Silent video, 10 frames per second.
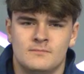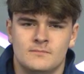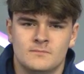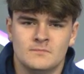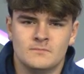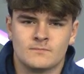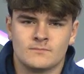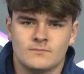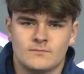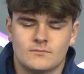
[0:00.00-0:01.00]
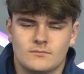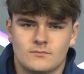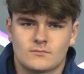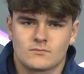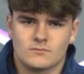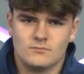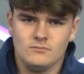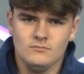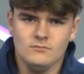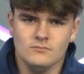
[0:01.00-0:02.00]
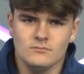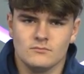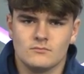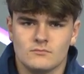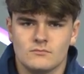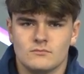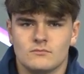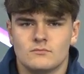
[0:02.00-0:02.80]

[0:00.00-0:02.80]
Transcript: The person shown says nothing.